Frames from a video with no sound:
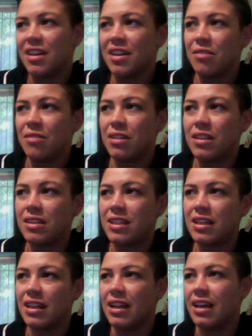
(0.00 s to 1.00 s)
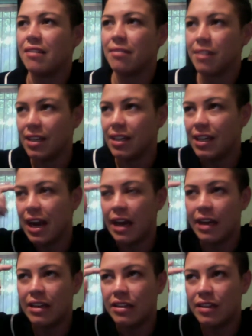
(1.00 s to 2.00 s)
the ones that like really got
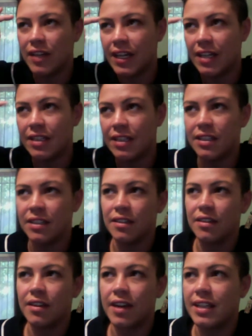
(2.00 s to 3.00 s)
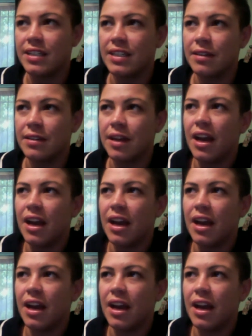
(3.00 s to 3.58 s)
into their heads and crazy.